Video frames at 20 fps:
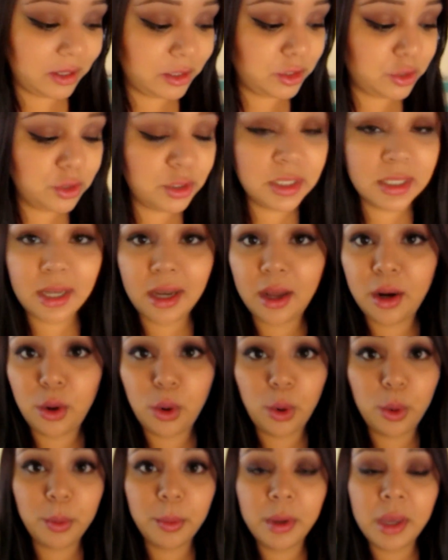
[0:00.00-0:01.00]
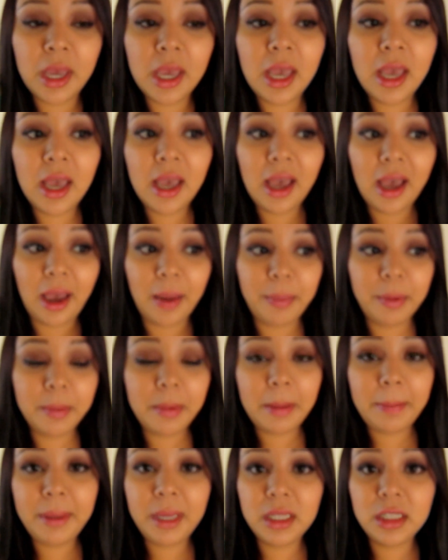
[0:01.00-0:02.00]
As soon as I got home, I put
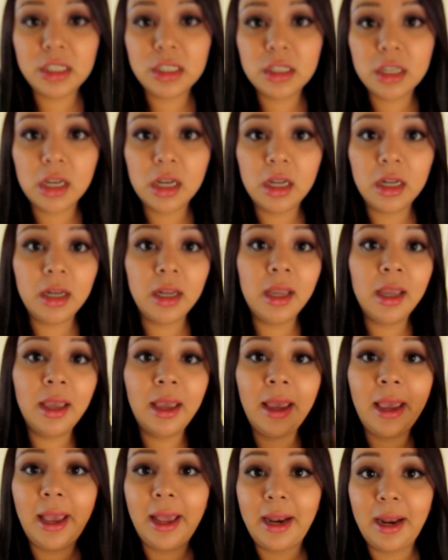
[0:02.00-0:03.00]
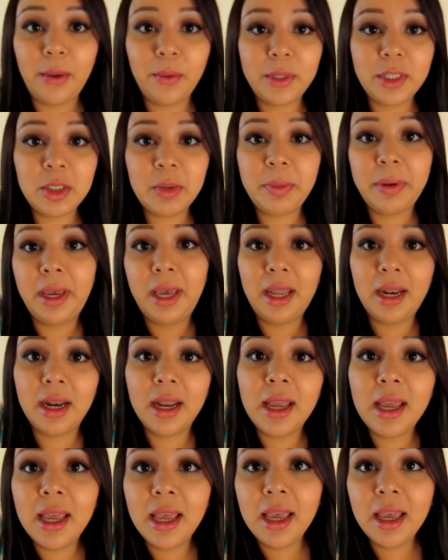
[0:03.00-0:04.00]
my P Js on and I went to bed
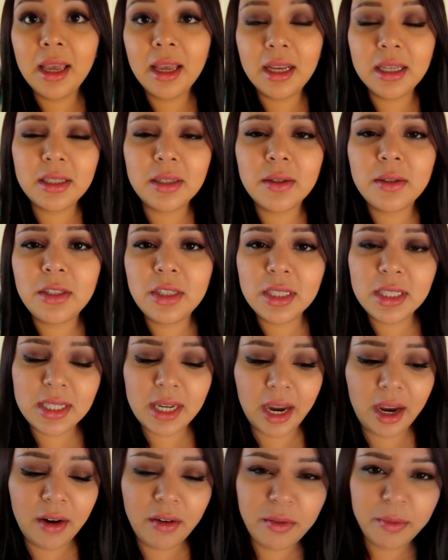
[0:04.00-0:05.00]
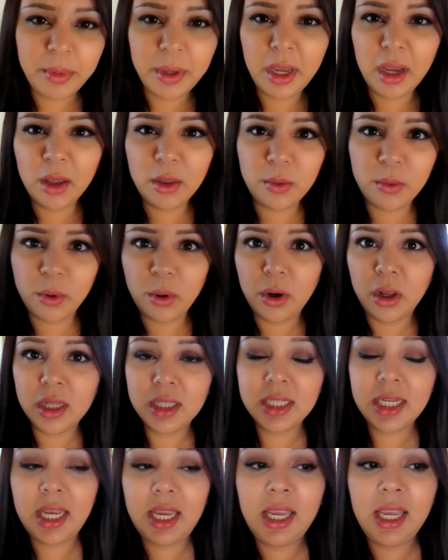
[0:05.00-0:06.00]
because I was just tired from being on the road all
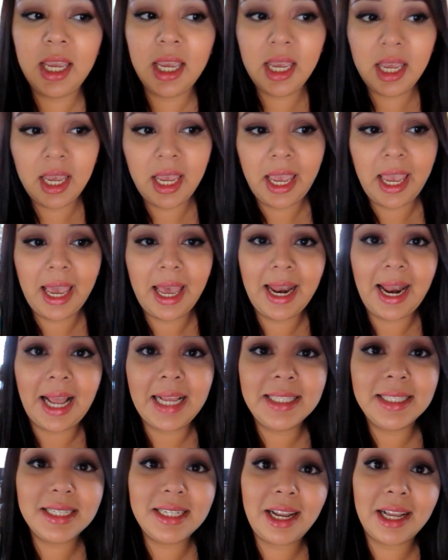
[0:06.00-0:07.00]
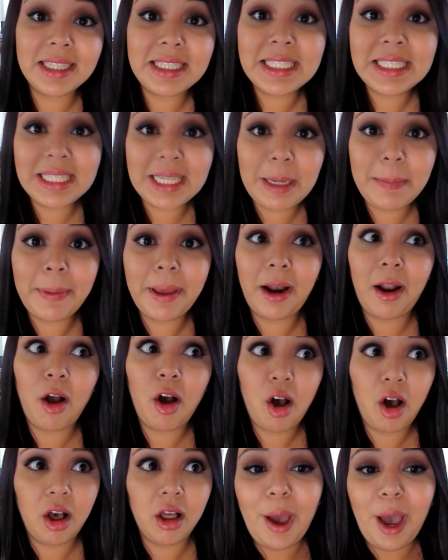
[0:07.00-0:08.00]
day, and I did not sleep at
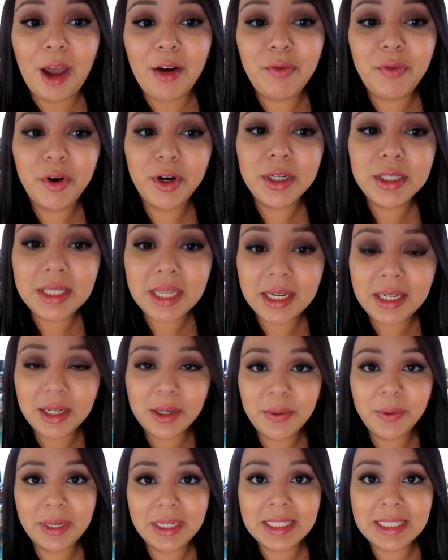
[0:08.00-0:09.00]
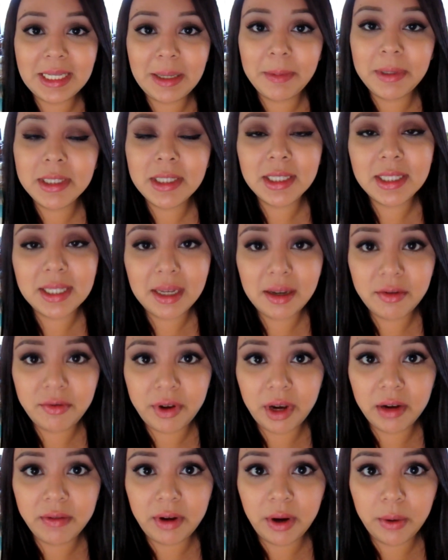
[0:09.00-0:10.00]
all. At first I didn't want to sleep because it's like a
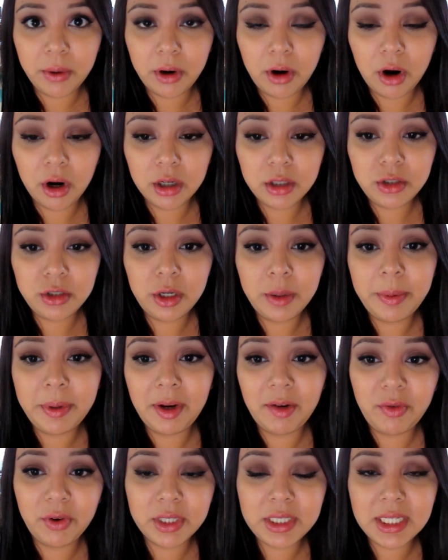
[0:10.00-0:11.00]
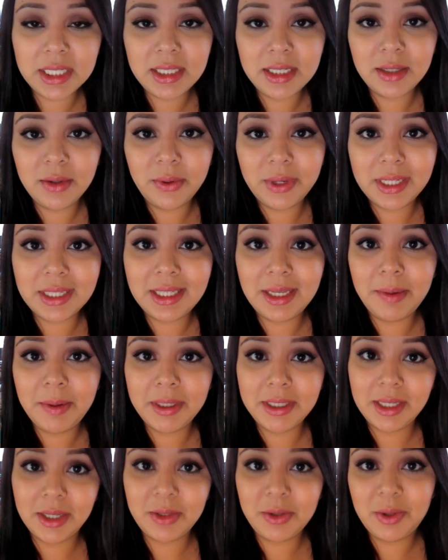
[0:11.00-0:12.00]
five hour car trip, and at first I didn't want to sleep
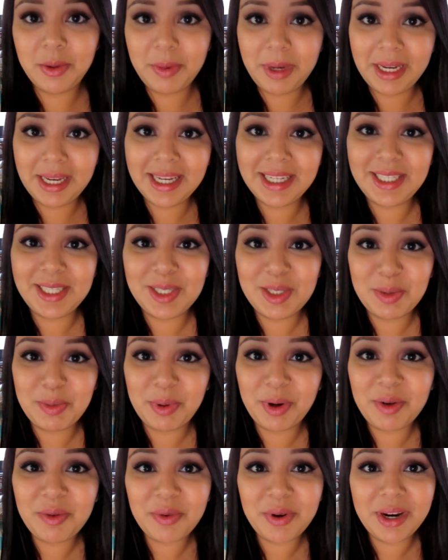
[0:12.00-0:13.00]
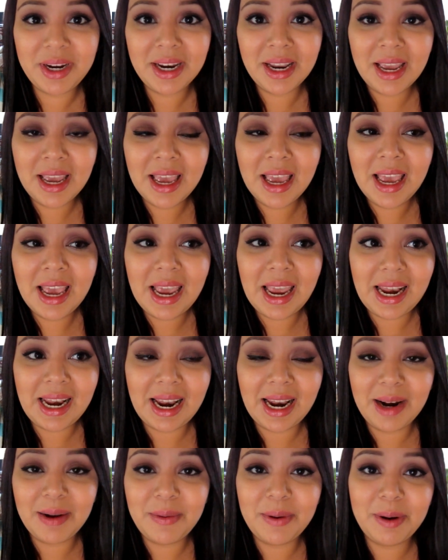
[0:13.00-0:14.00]
because I was with my cousin's boyfriend, and
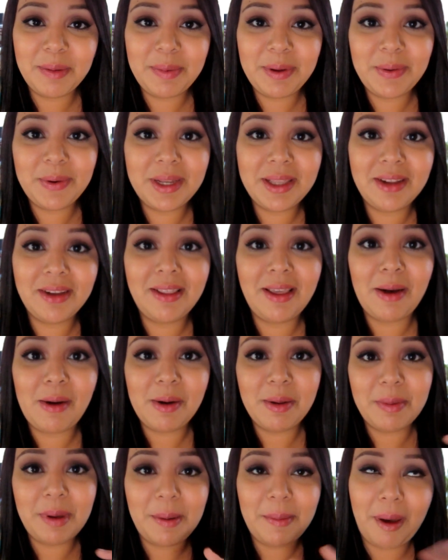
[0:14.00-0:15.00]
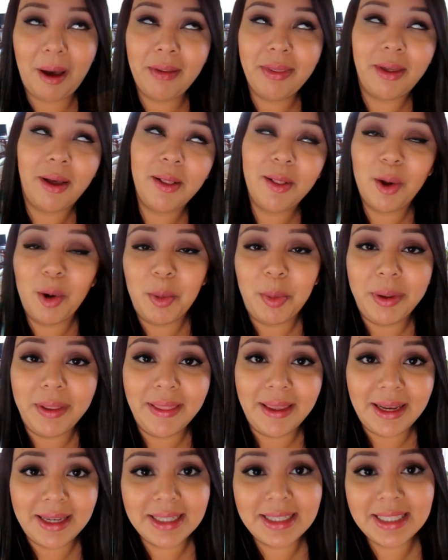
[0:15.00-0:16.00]
I don't want to be right there like with my mouth all open
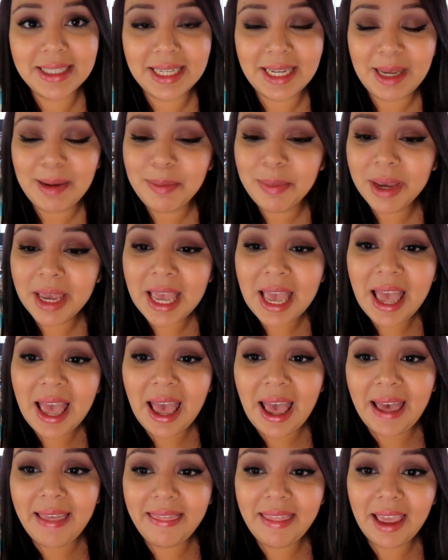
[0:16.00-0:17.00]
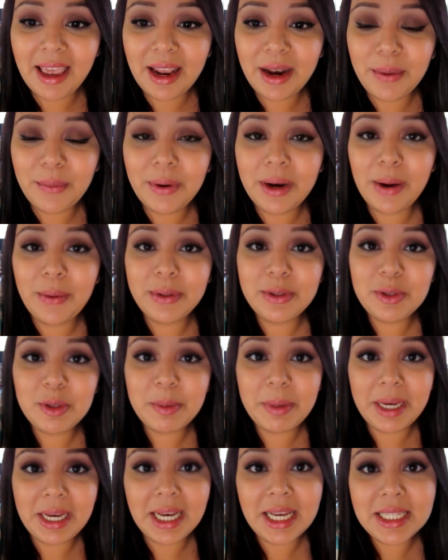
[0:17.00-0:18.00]
like asleep. And then when I was with
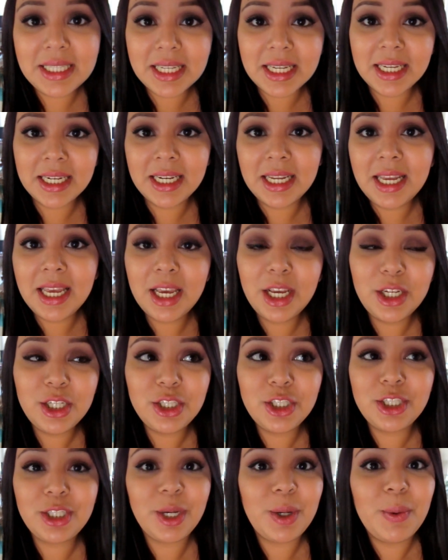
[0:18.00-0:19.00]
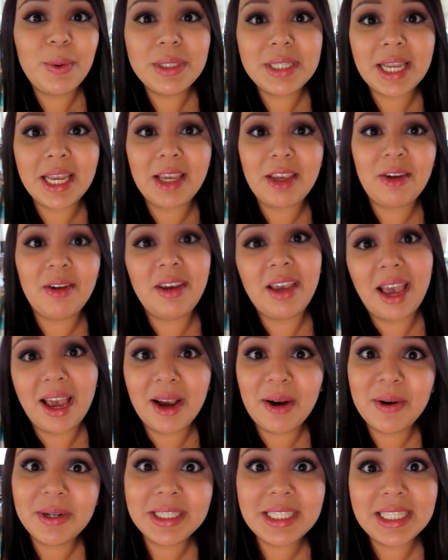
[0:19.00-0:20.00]
my cousin, she was like, you
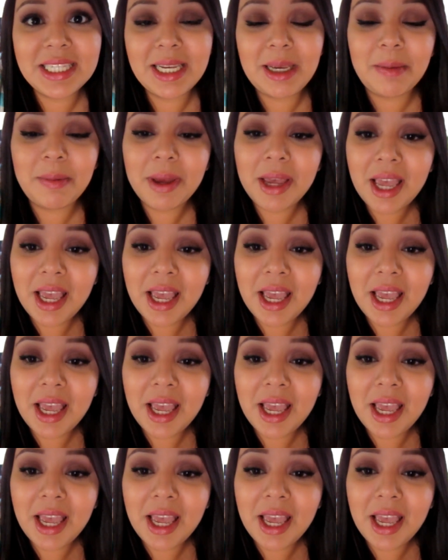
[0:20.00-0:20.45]
can't go to sleep.